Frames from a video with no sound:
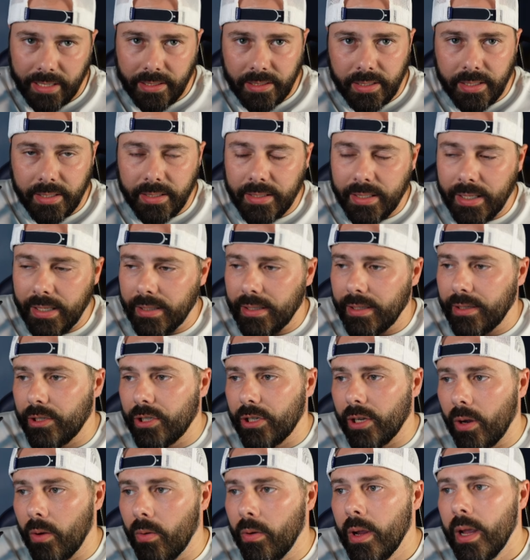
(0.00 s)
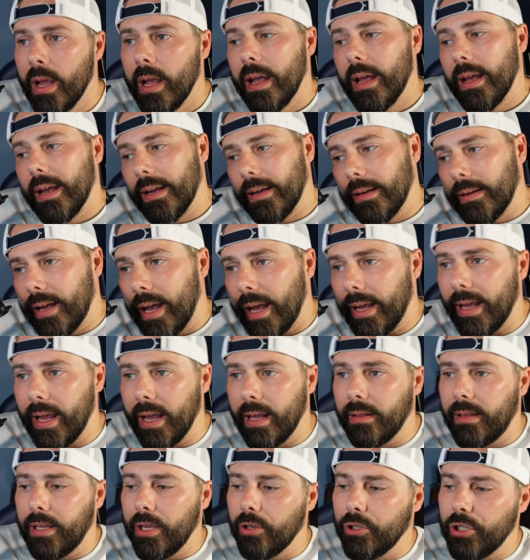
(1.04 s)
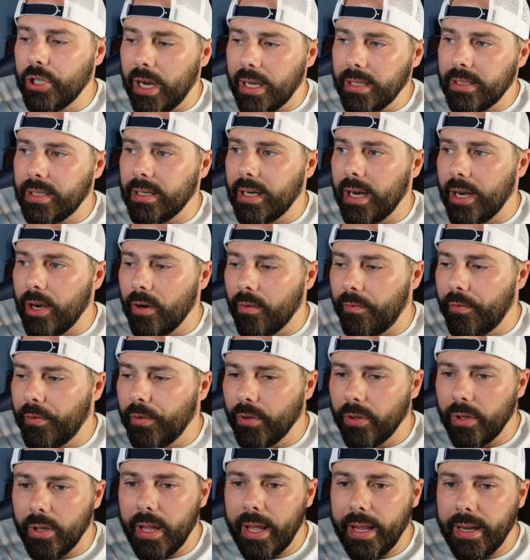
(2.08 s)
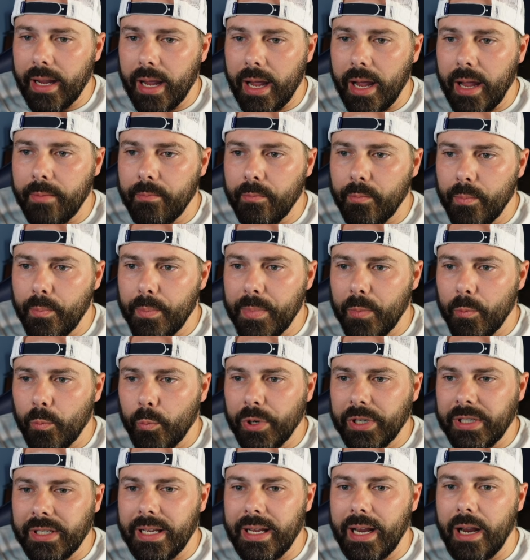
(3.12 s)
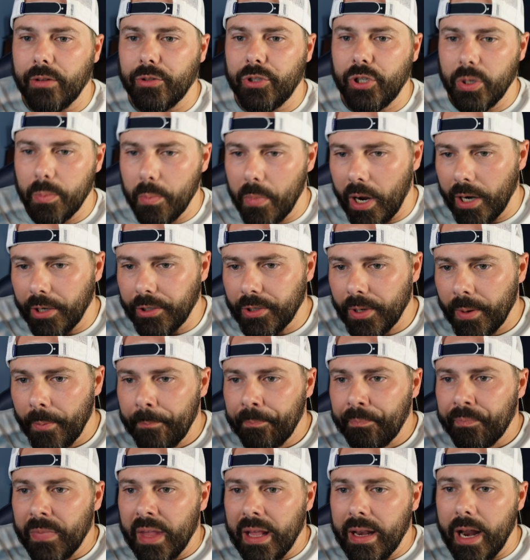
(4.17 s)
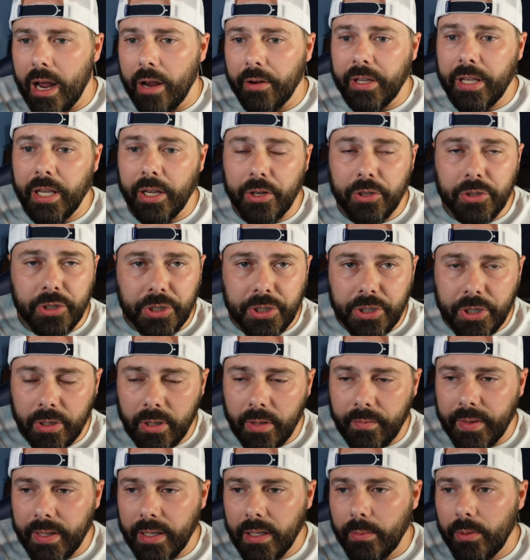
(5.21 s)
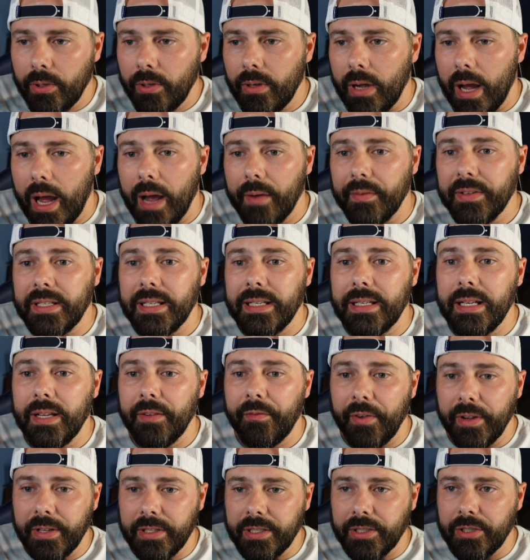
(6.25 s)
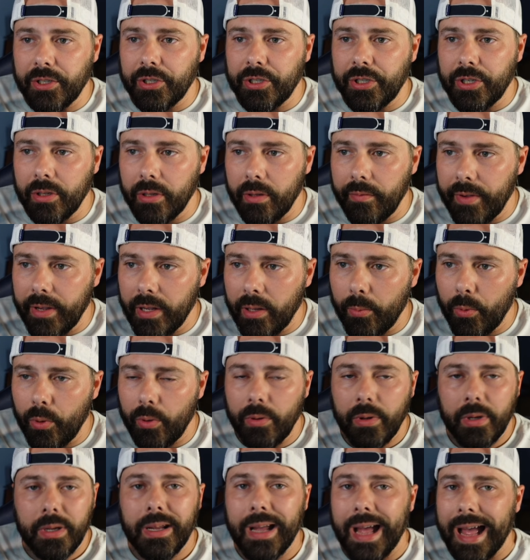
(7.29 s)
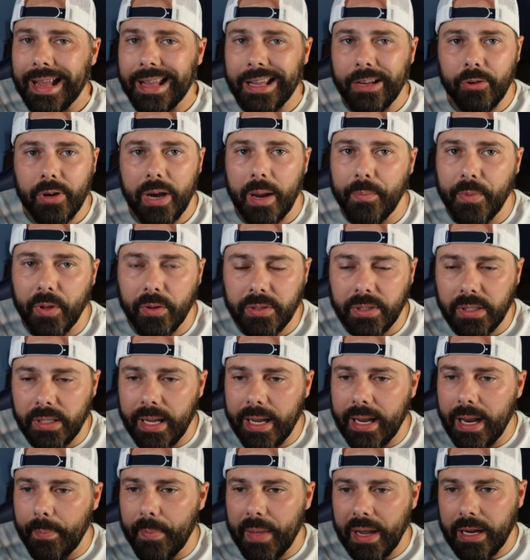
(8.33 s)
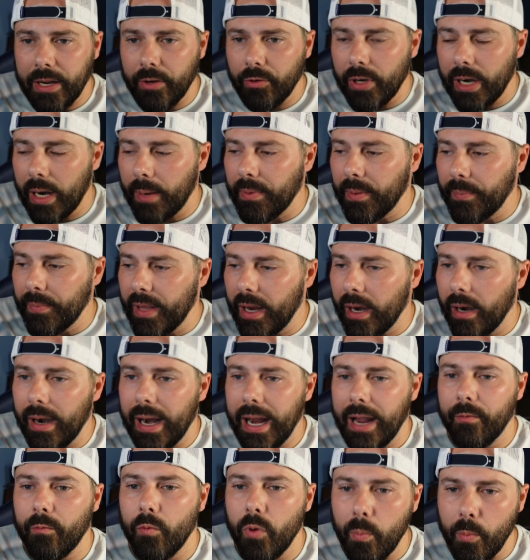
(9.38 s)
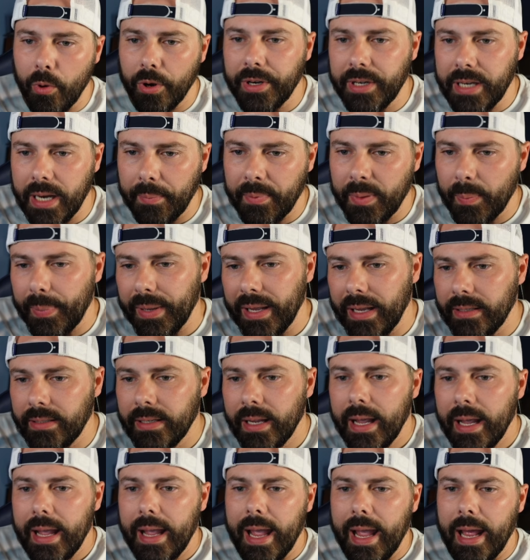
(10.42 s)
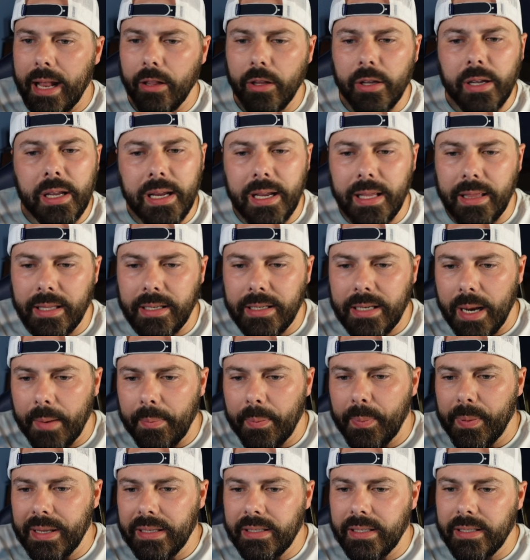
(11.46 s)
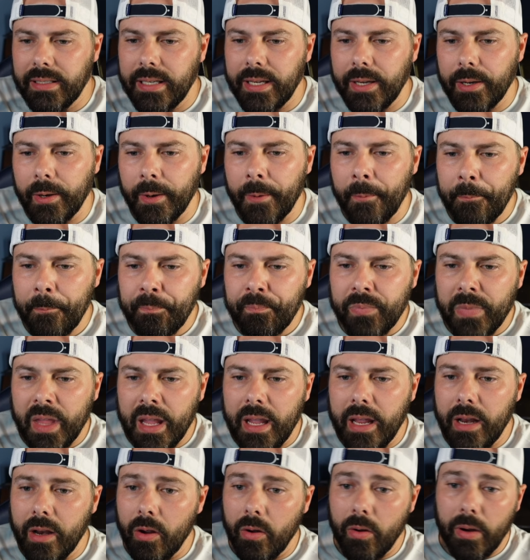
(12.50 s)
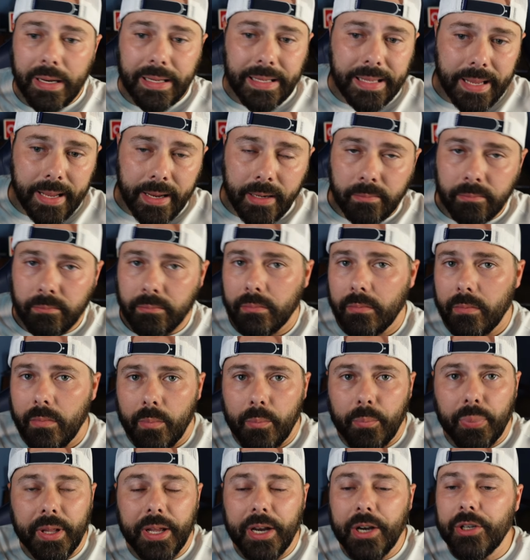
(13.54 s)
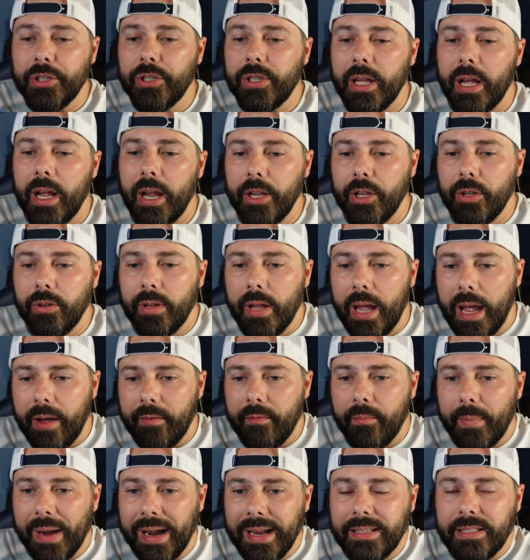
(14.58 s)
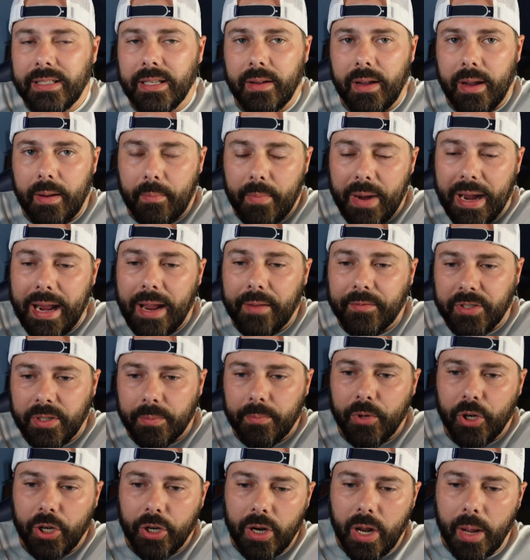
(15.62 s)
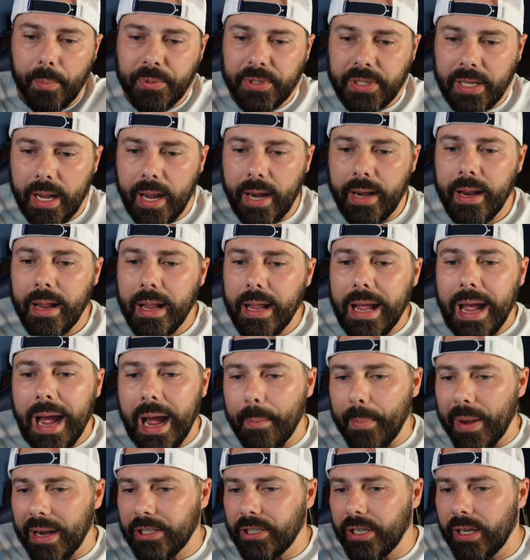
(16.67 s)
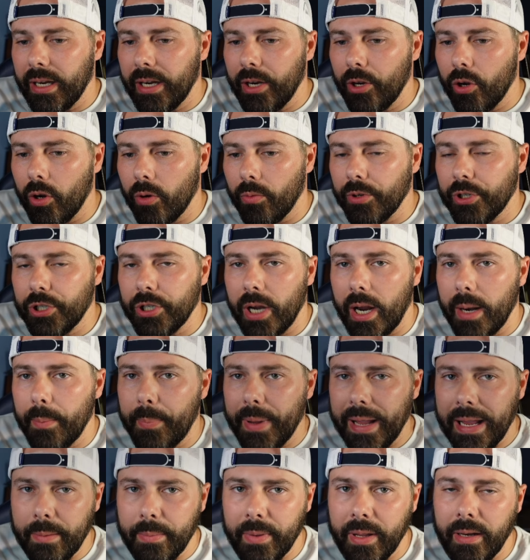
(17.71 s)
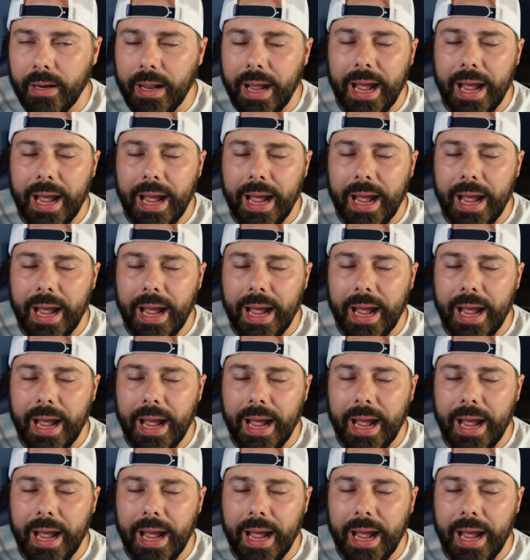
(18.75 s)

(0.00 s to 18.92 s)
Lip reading: this season. So, again, Theo Johnson, I don't feel like I'm risking out too much. Now, kickers are still available. Obviously, defenses are still available. I can grab those late. I'm not going to grab them there. I have one more depth piece. And looking at the depth pieces here, again, players that you have might have some good upside. I'm actually going to go Rashad Bateman.